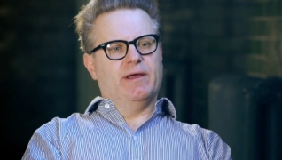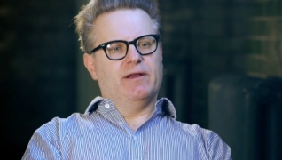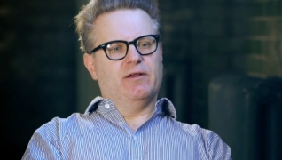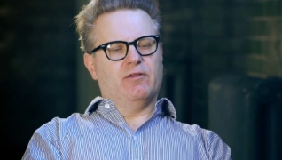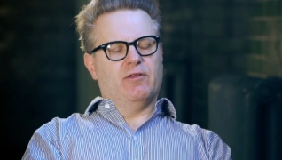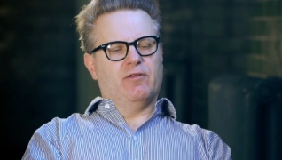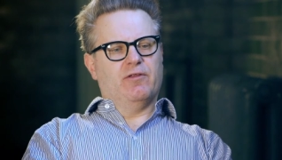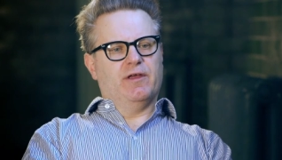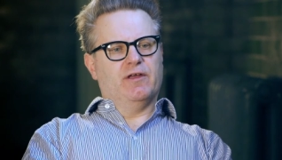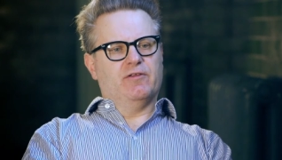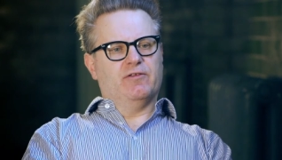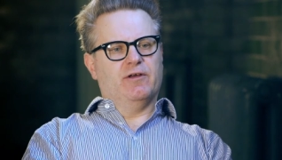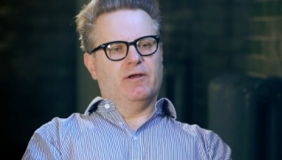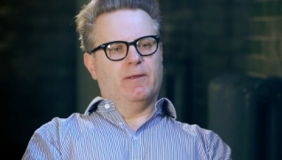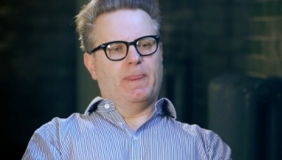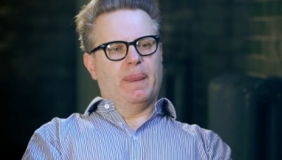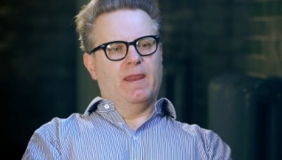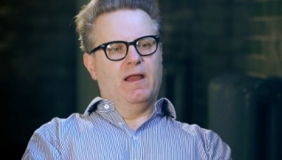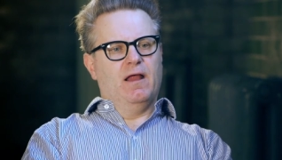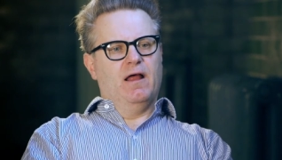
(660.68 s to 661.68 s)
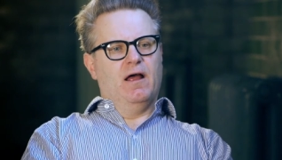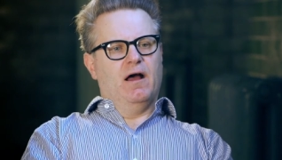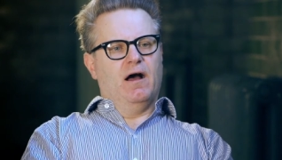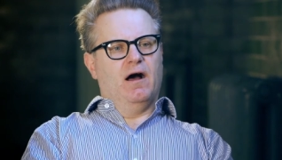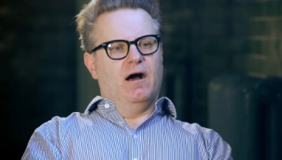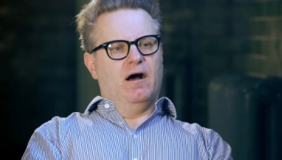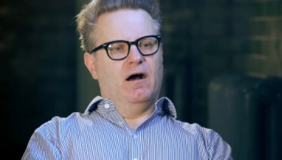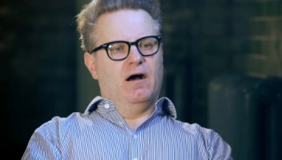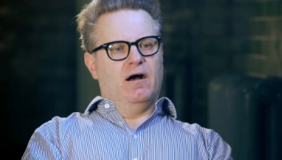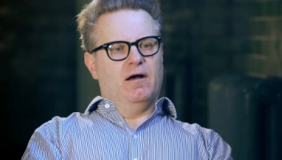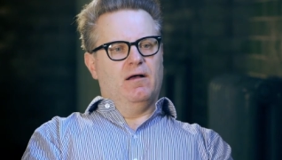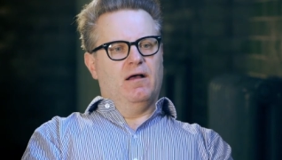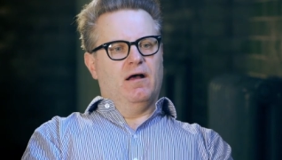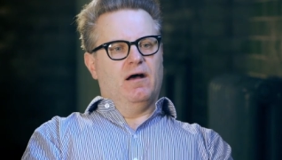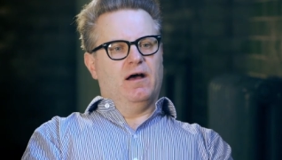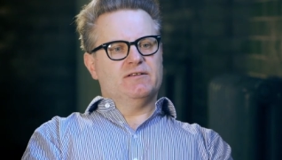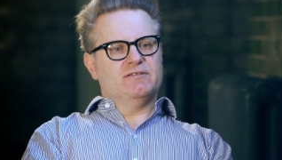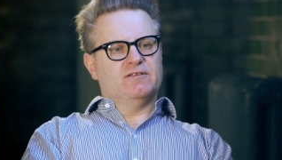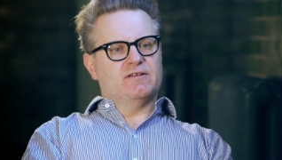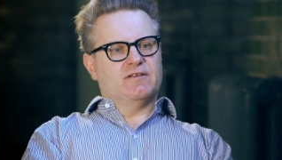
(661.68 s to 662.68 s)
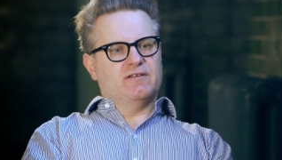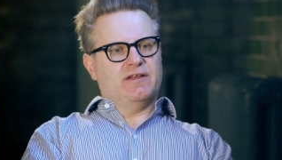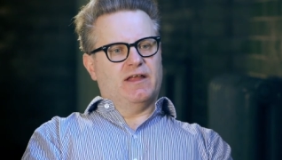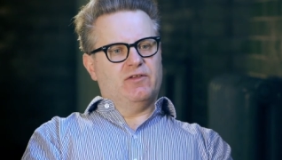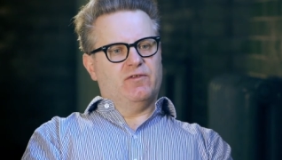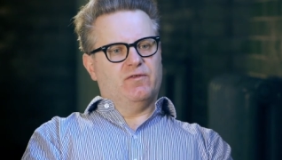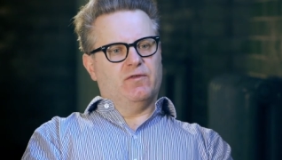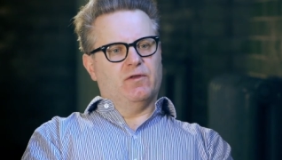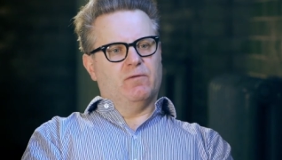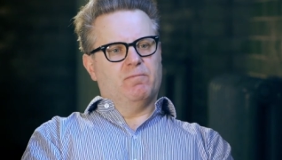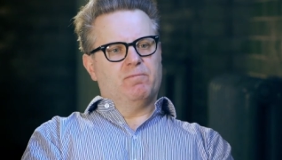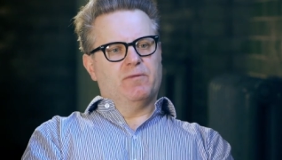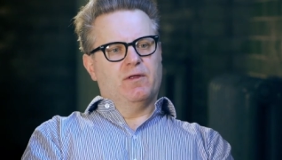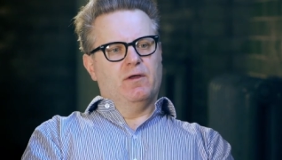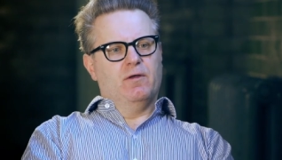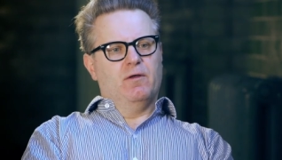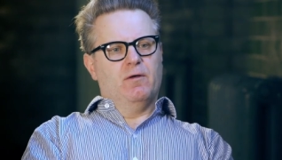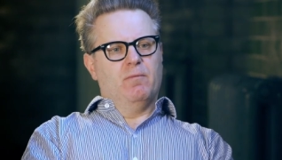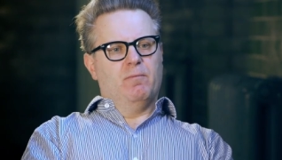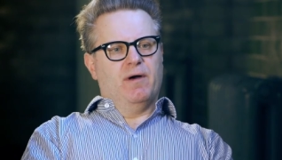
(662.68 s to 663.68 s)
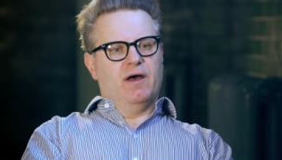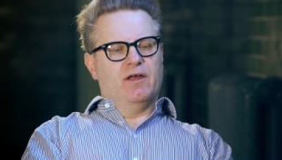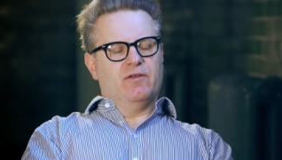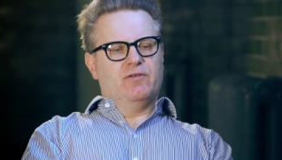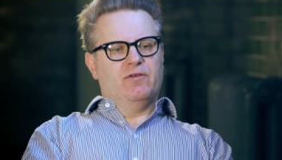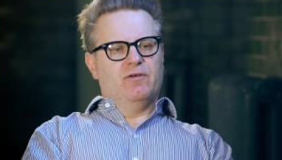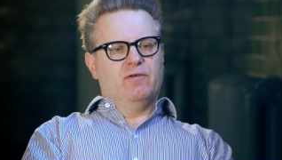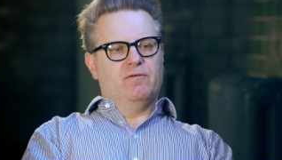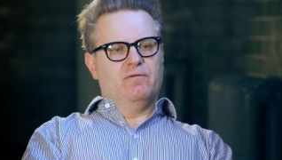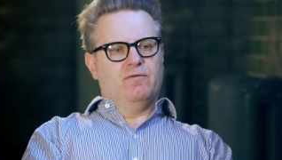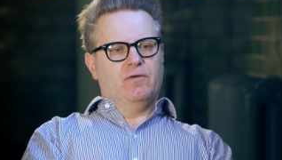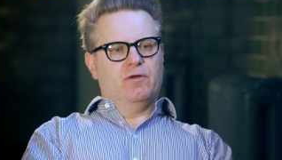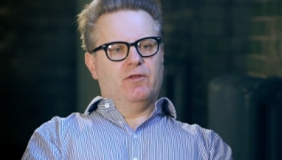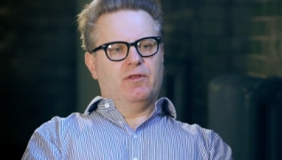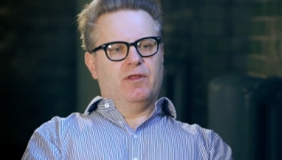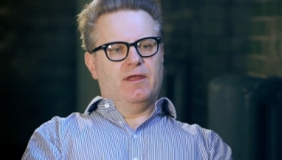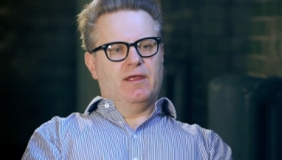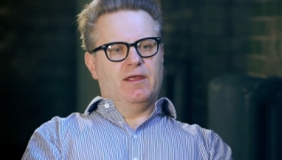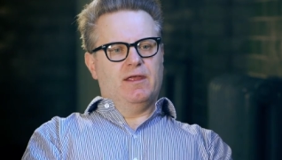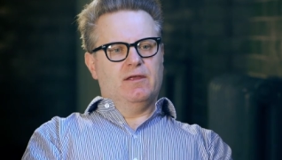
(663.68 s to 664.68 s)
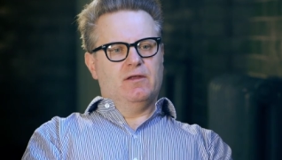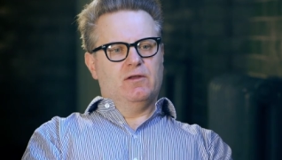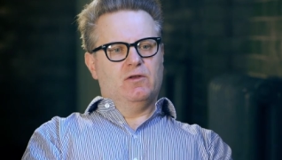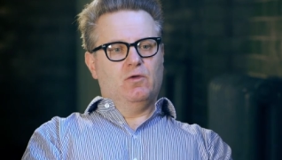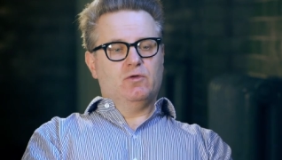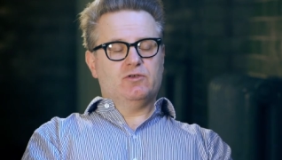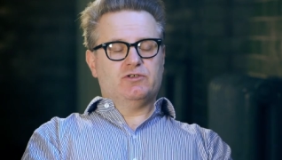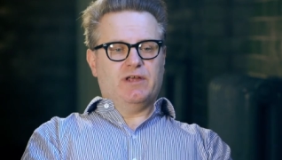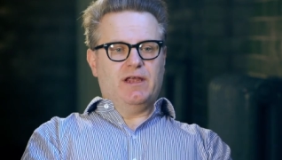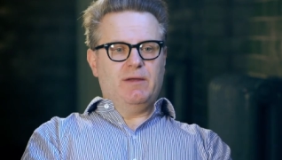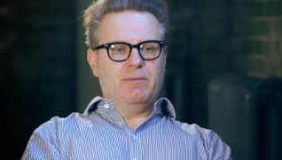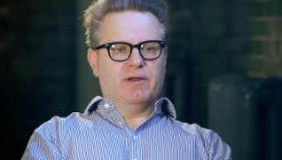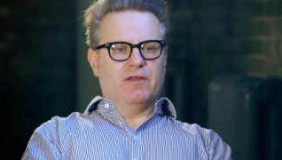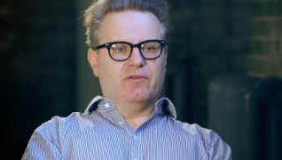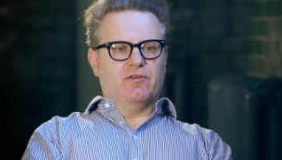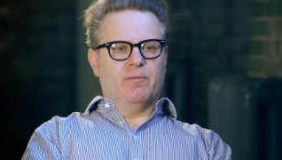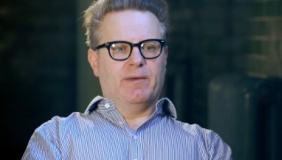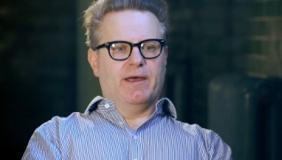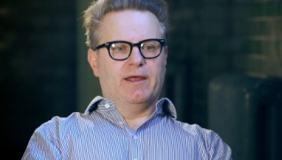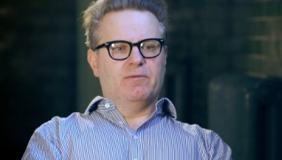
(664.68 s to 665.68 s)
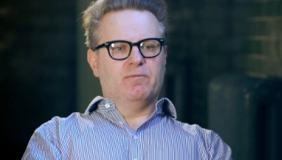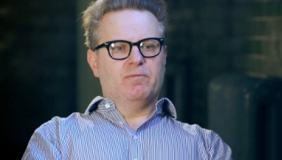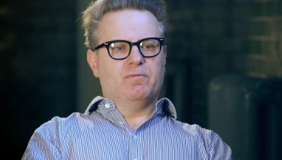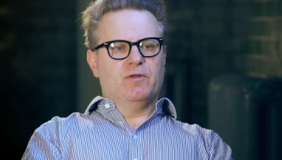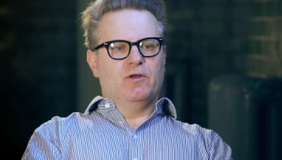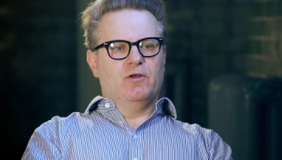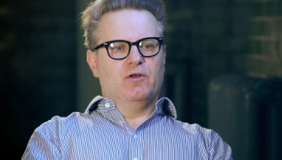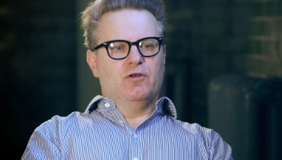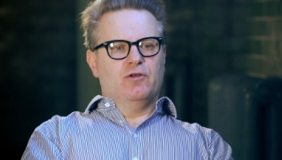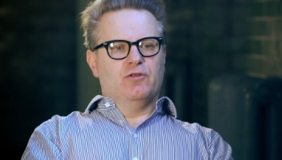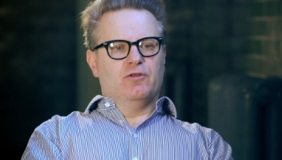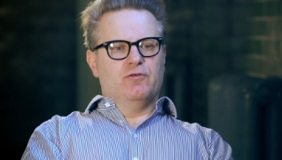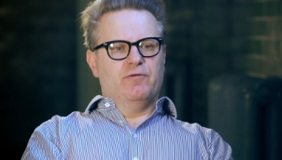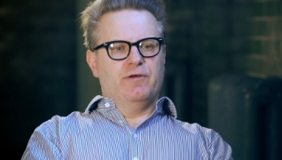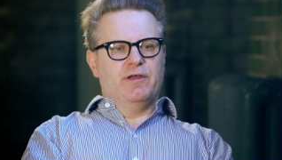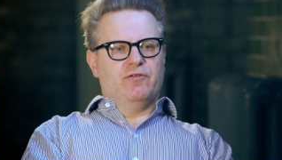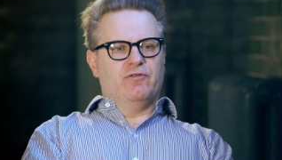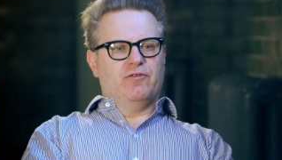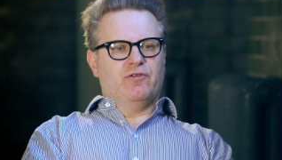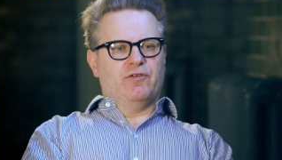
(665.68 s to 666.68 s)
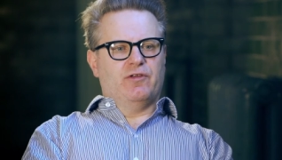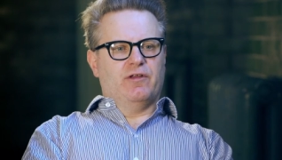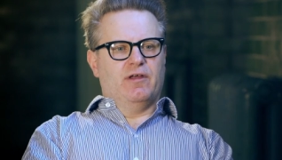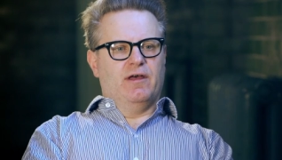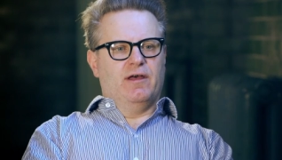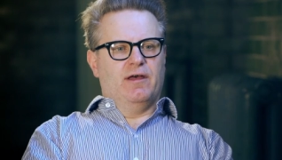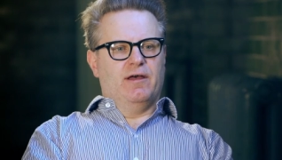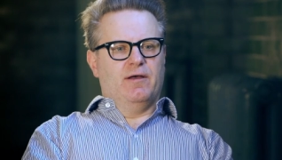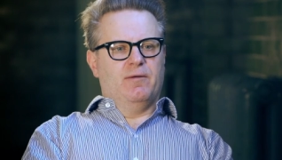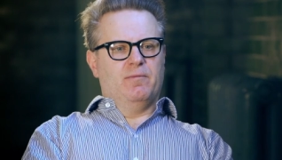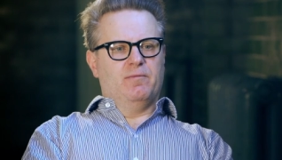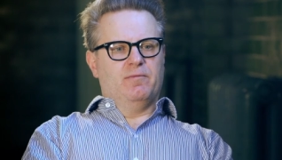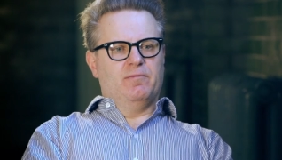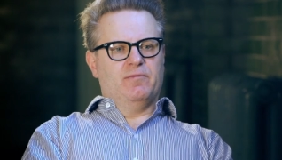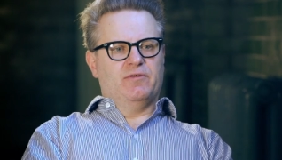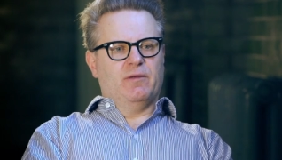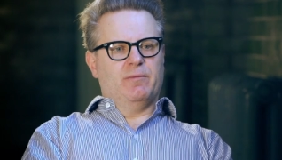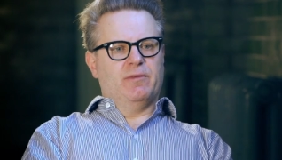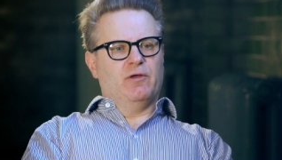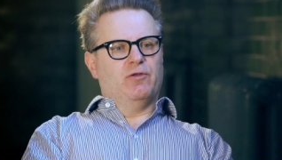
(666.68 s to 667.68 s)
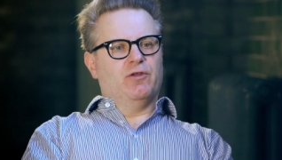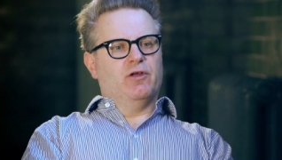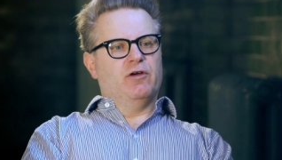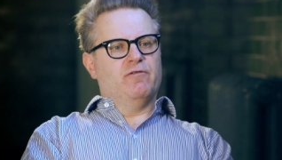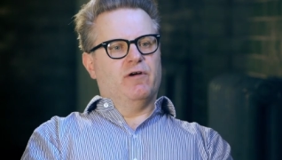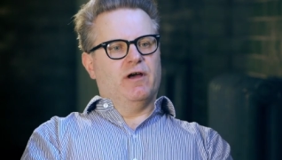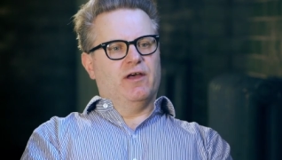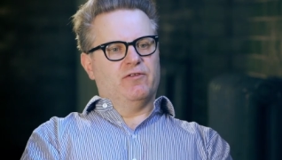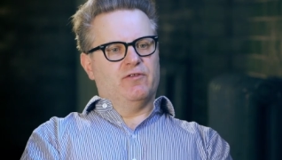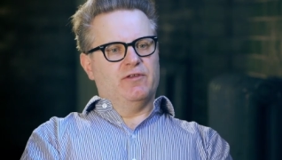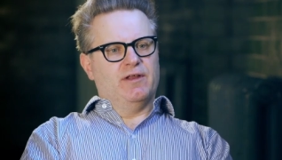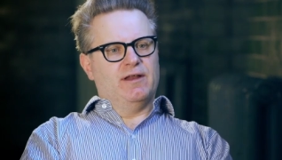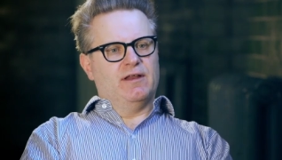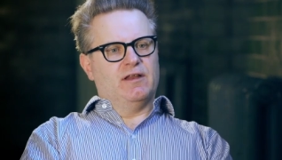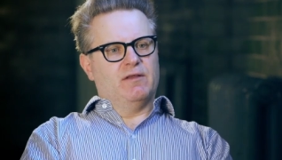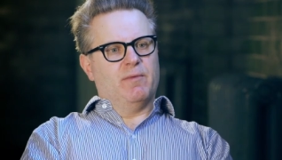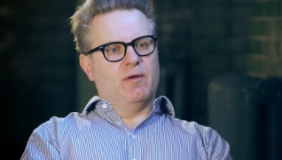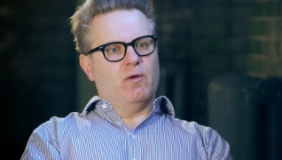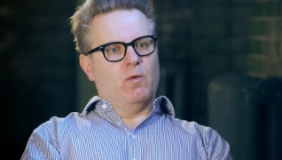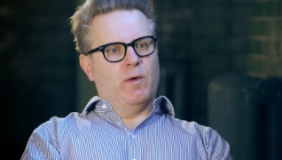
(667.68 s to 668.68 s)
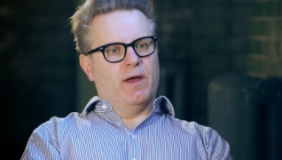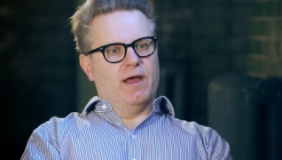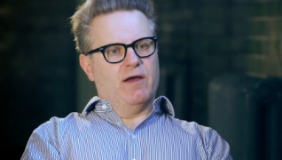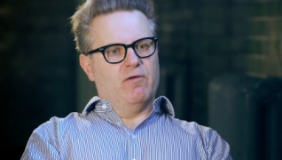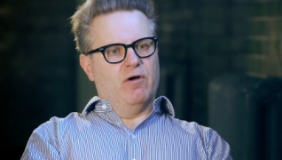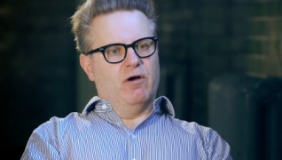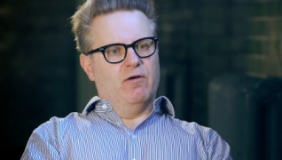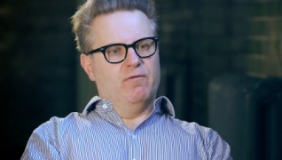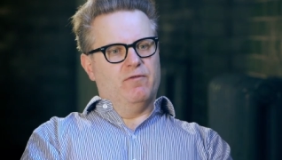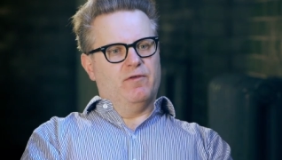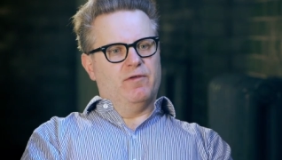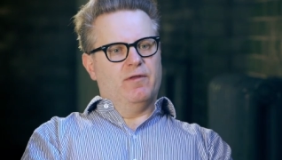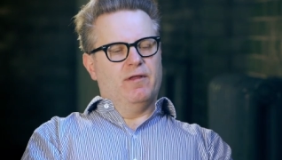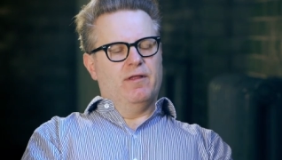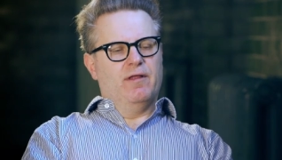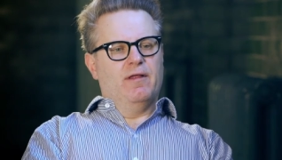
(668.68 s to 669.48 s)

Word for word: Men at the Theatre, are, are successful. But for the Lord Chamberlain's Men, there is um, something on the horizon they need to be aware of.